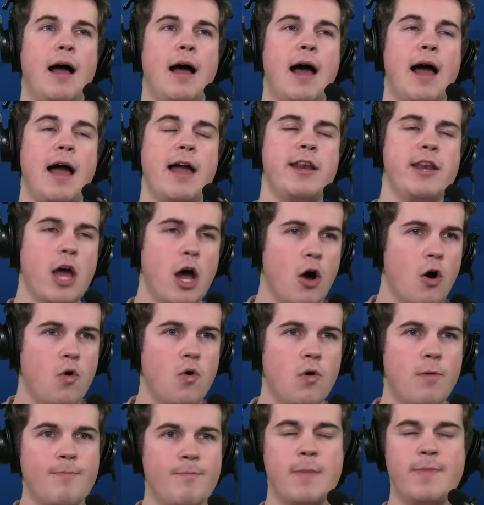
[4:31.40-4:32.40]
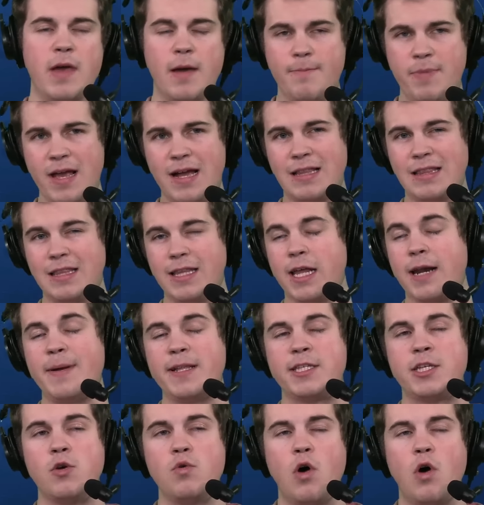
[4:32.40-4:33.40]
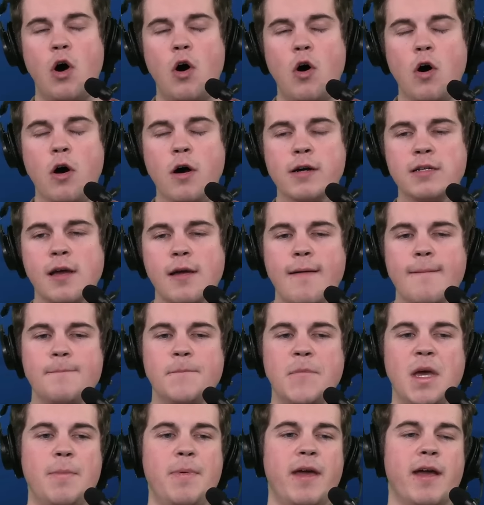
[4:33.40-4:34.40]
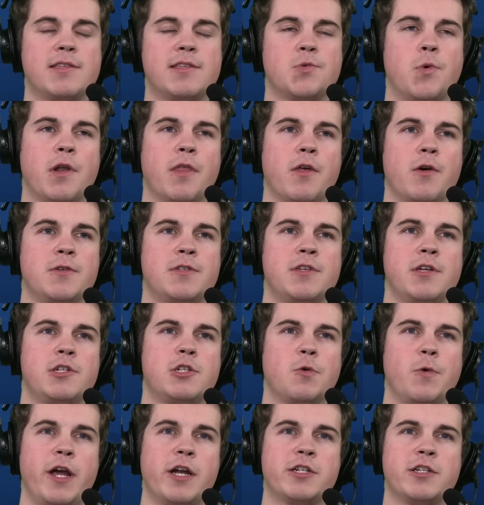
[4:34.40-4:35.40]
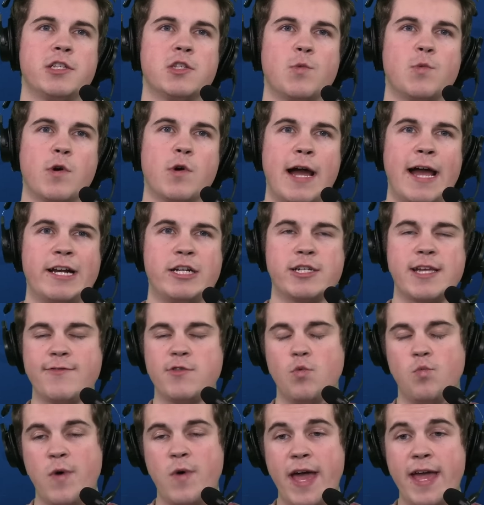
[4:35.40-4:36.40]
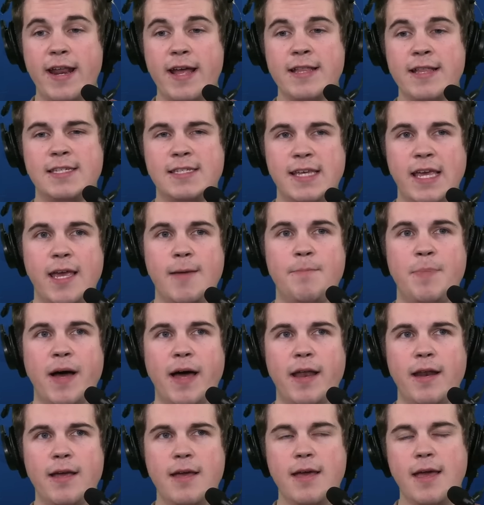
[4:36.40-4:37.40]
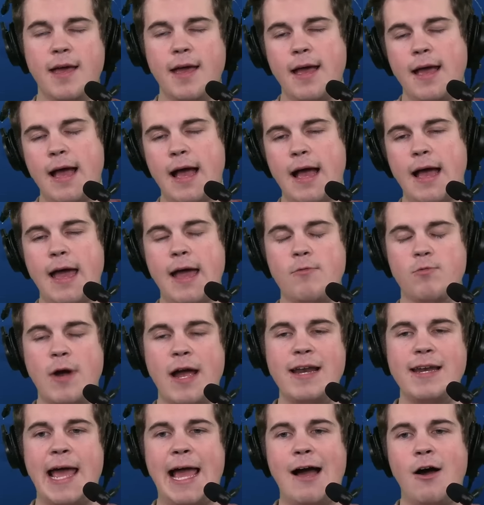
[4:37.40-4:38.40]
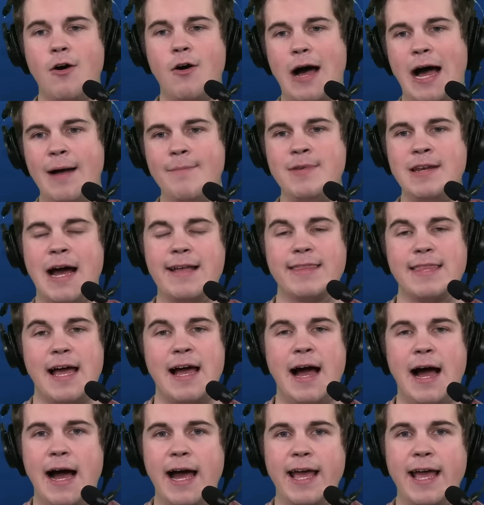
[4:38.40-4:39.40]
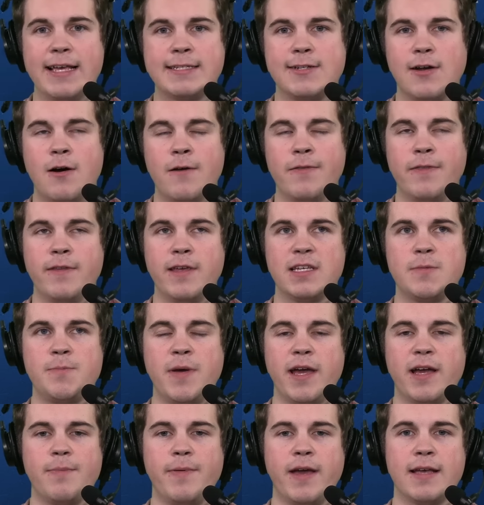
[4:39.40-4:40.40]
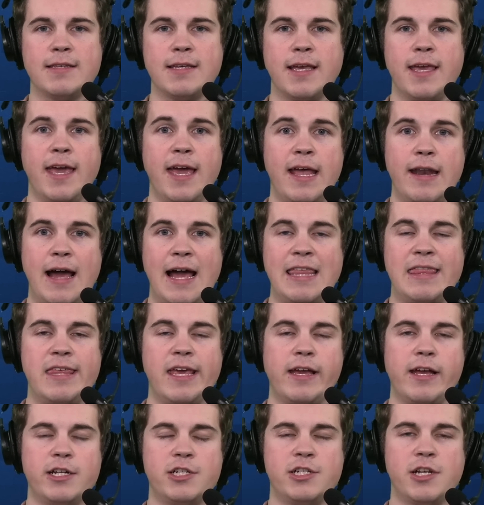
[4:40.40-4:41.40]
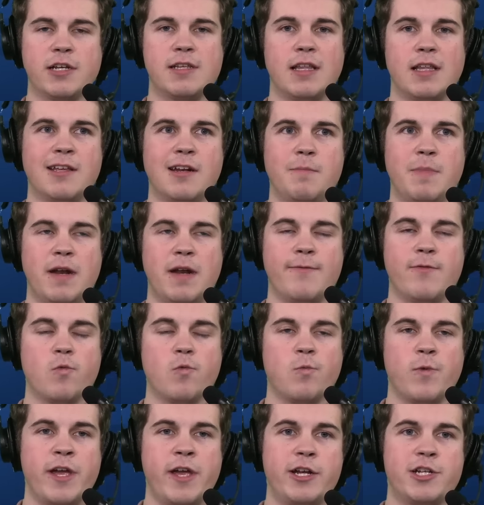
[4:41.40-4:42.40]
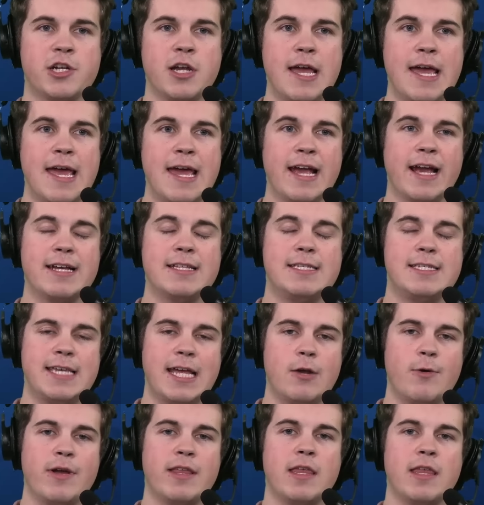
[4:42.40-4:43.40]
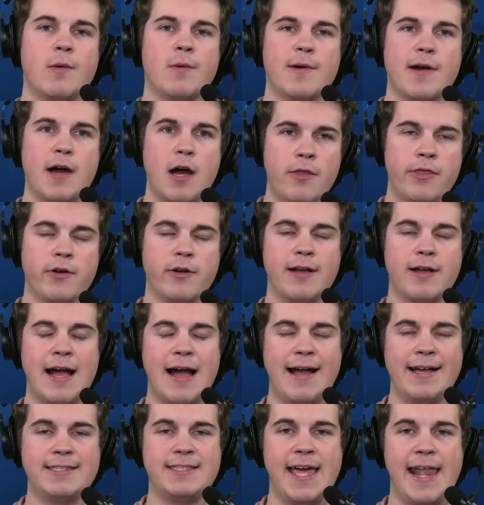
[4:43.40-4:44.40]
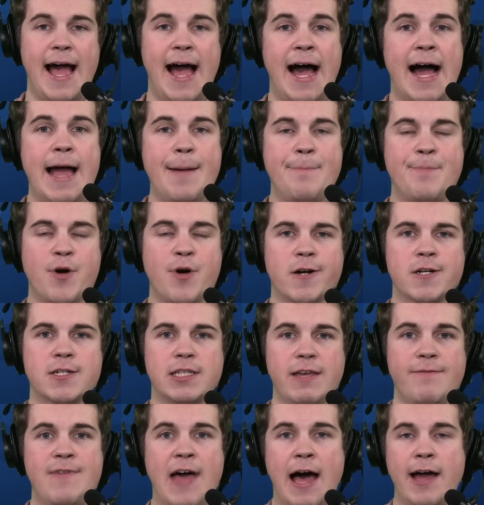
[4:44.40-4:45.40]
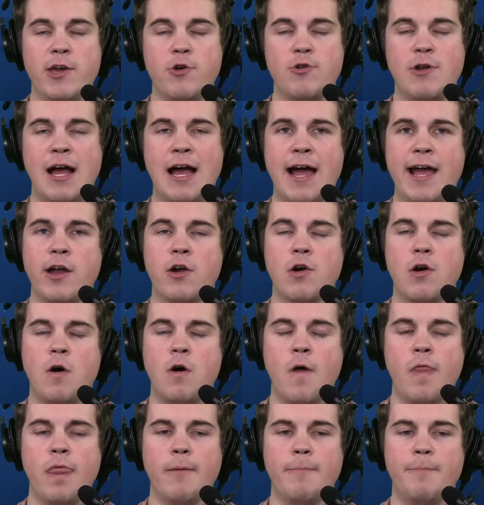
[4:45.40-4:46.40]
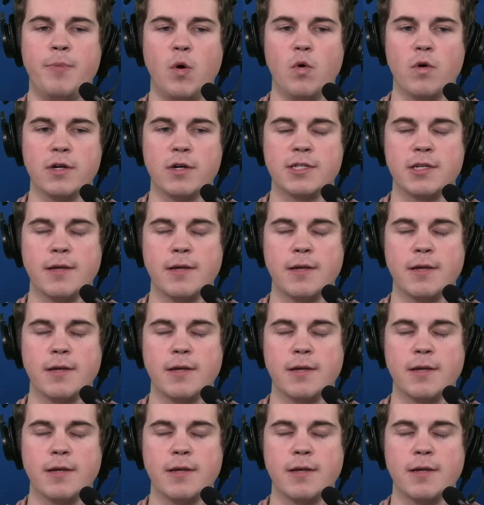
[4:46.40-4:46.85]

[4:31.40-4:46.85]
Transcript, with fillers: I know maybe I'm being a little bit too hard. Maybe it's one of those situations where I just have to wait and see. But right now, I'm not the highest on this pick because, again, I think it's just a little bit of a reach considering there were other guys that I personally valued higher on the board.